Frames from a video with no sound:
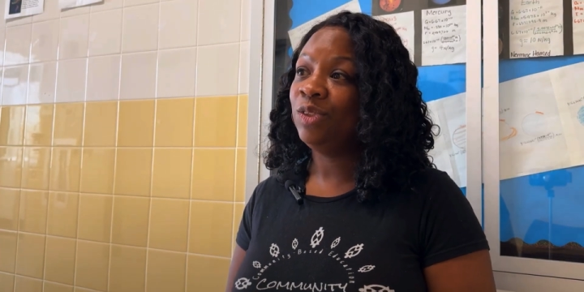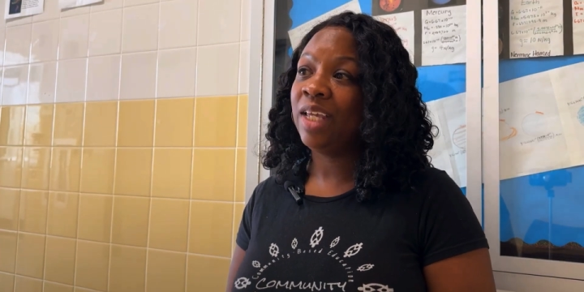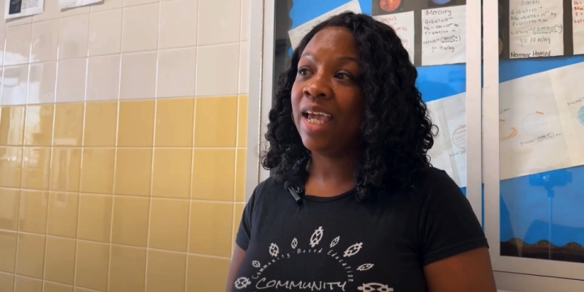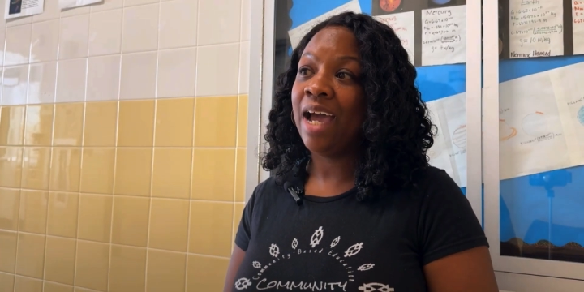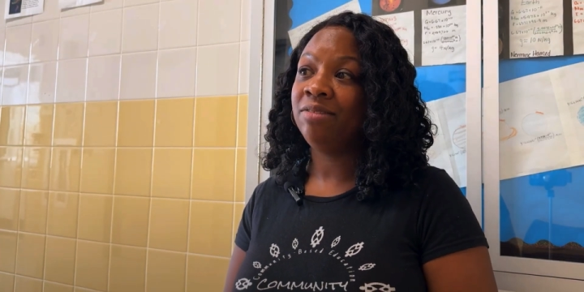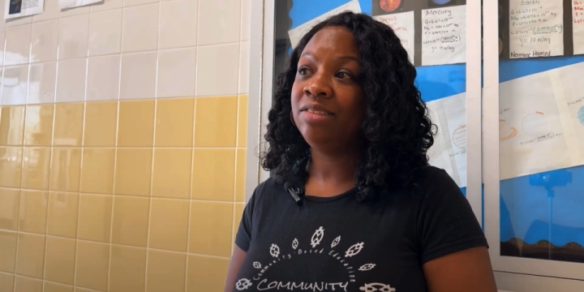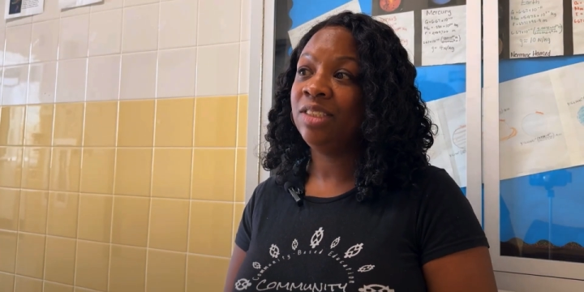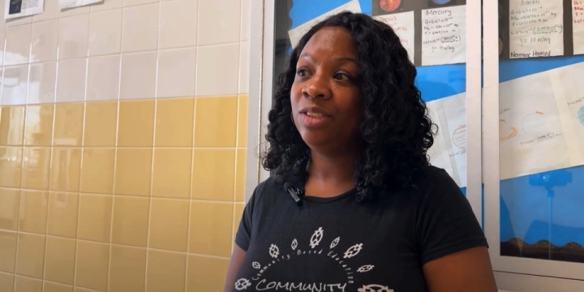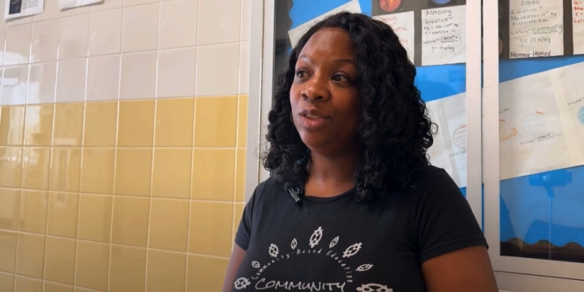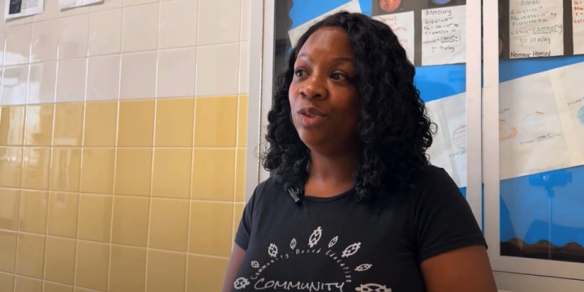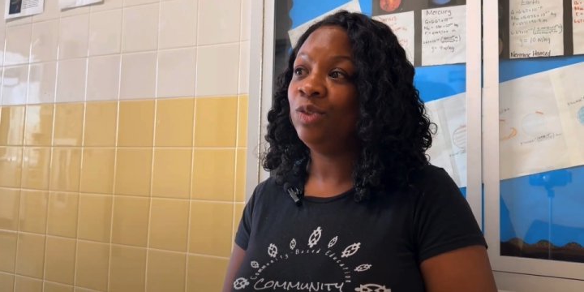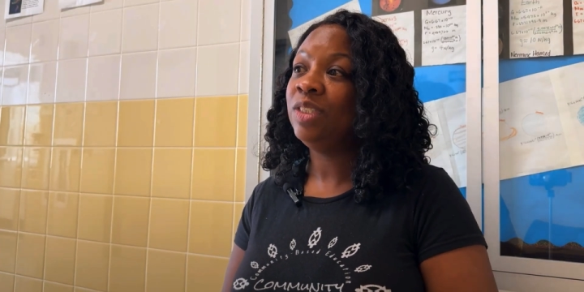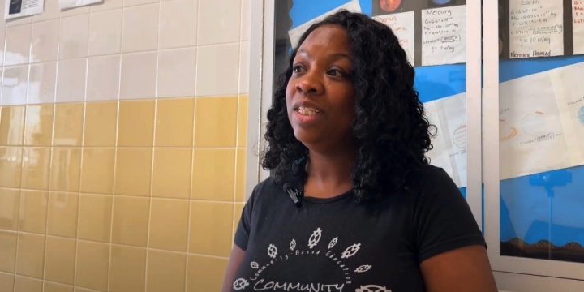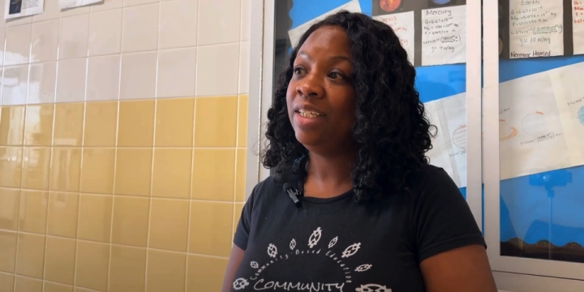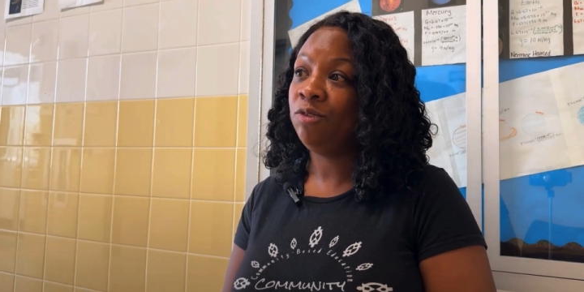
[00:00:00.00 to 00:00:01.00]
They have
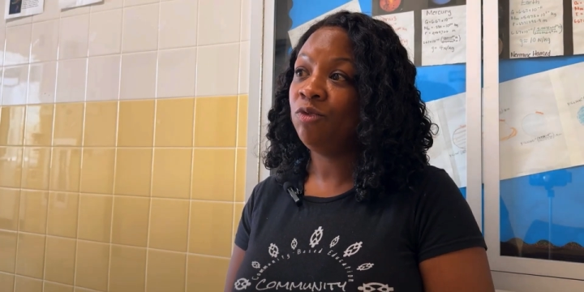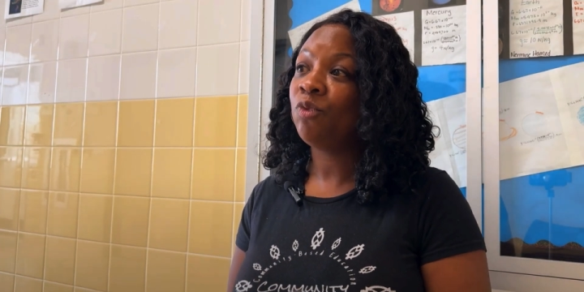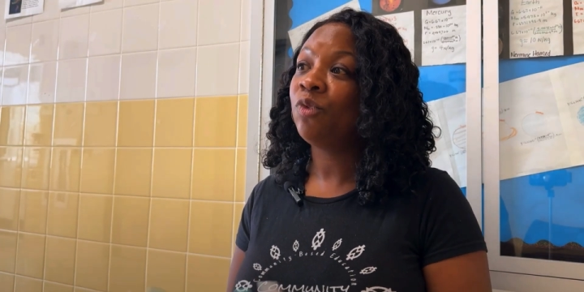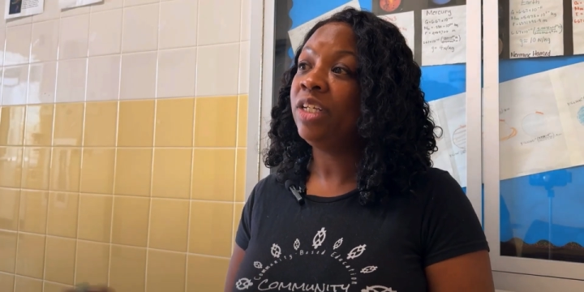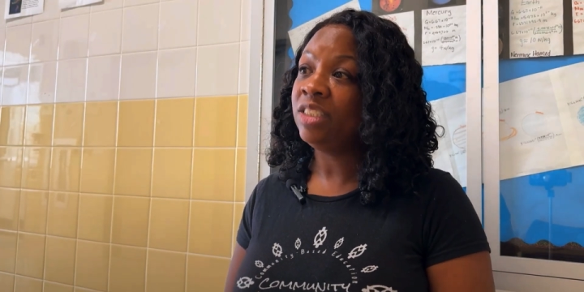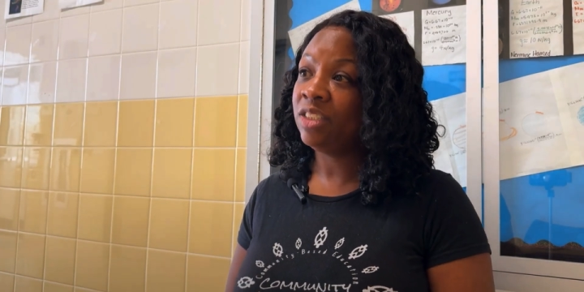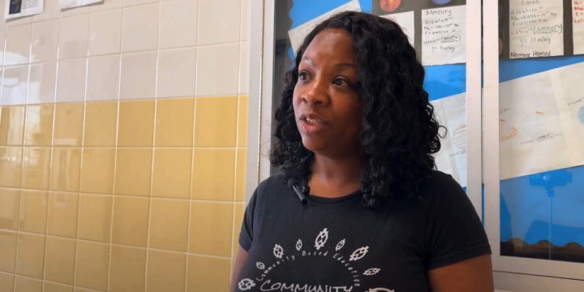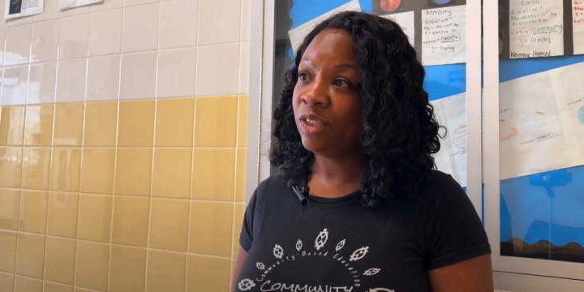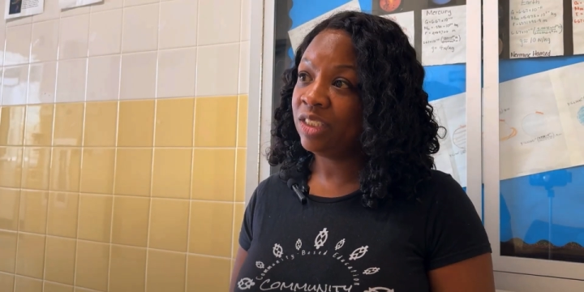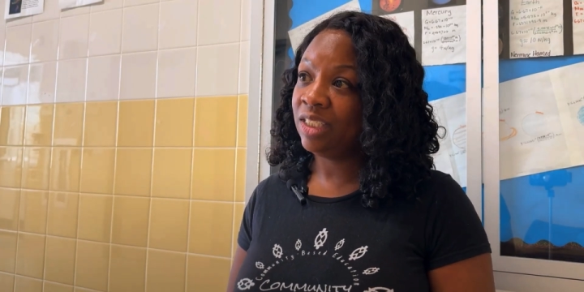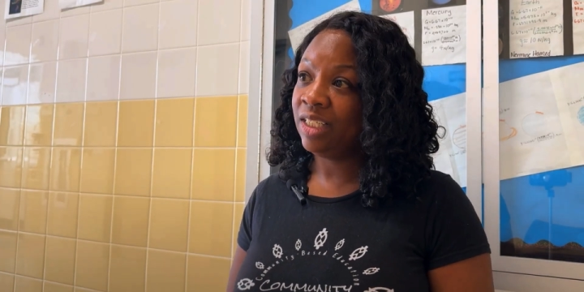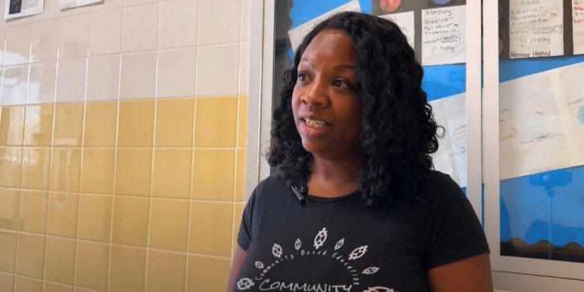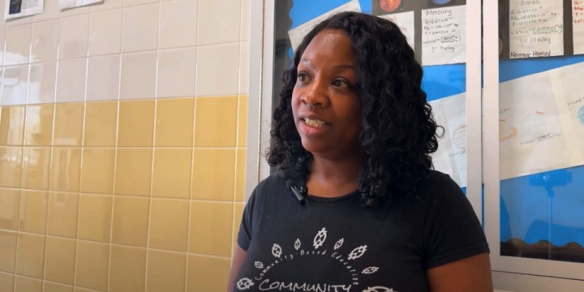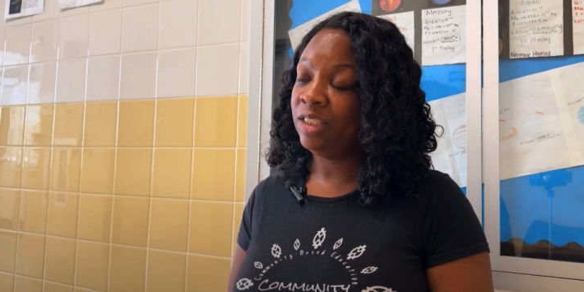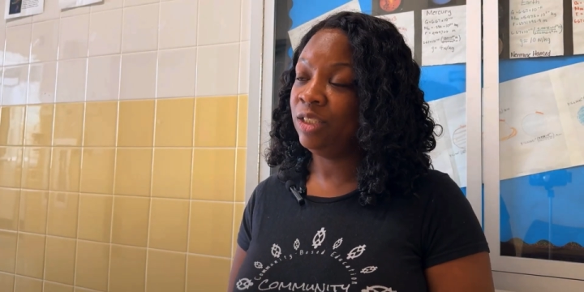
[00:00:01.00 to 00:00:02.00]
to then research
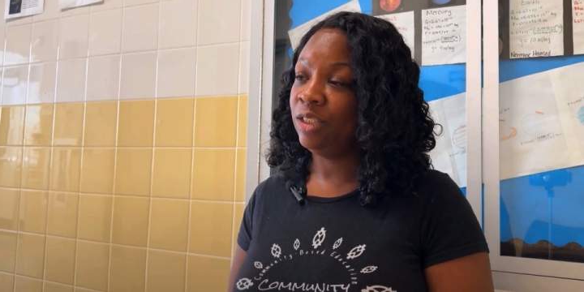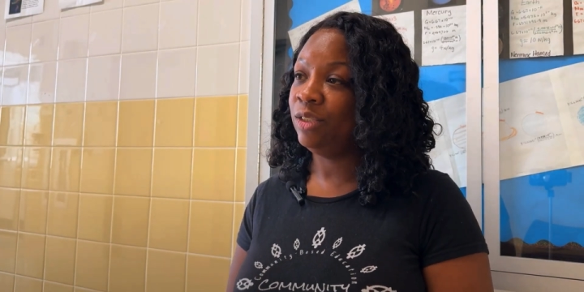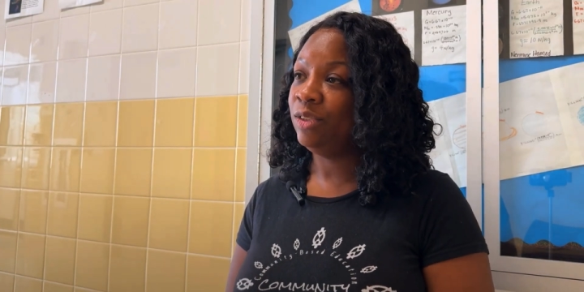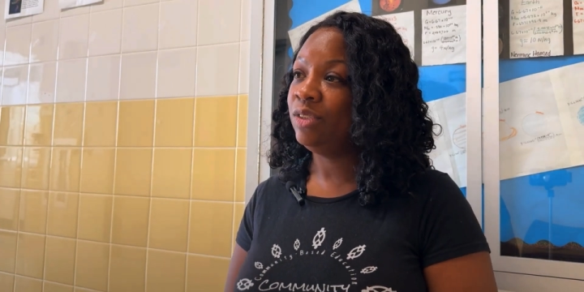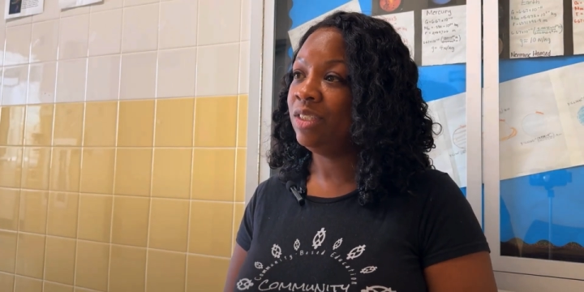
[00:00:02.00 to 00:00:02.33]
the issue.